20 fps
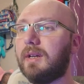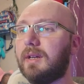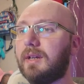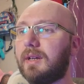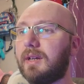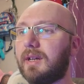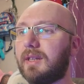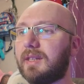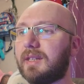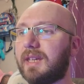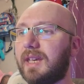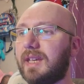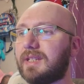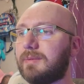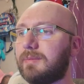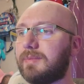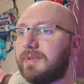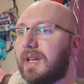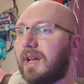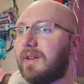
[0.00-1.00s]
And the keys
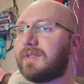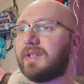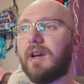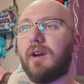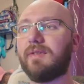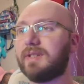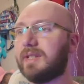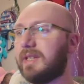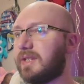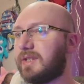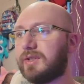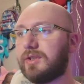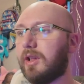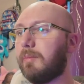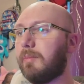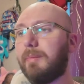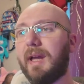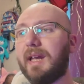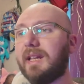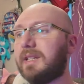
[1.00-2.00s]
themselves, obviously this is all
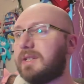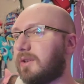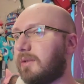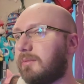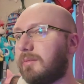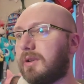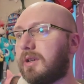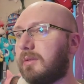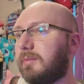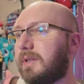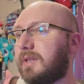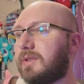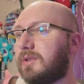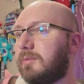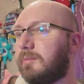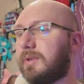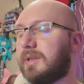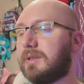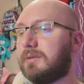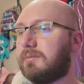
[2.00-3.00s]
baked, so I'm not going to be
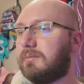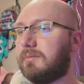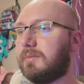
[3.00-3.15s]
super,